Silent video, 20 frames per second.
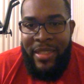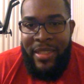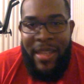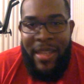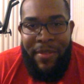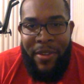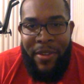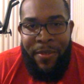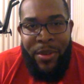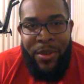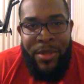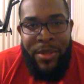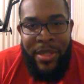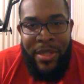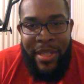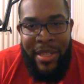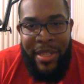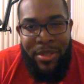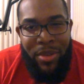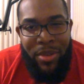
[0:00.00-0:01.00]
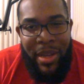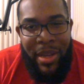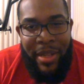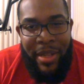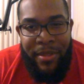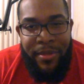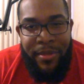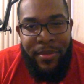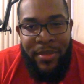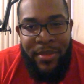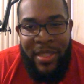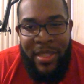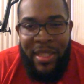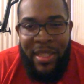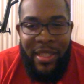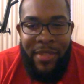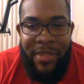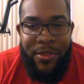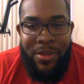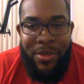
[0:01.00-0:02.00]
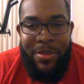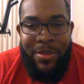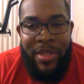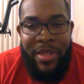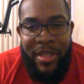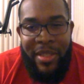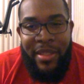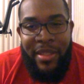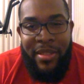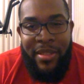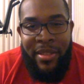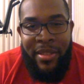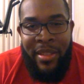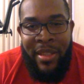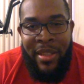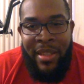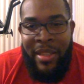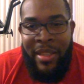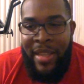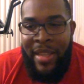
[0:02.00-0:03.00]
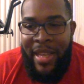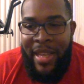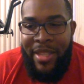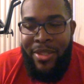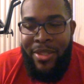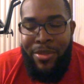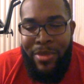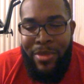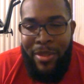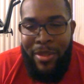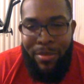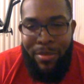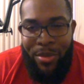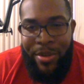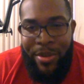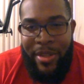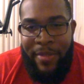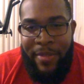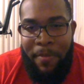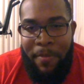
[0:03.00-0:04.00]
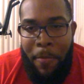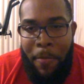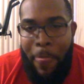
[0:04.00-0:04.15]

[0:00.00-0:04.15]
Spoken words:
71st and King Drive to deliver some cookies at 2 in the morning.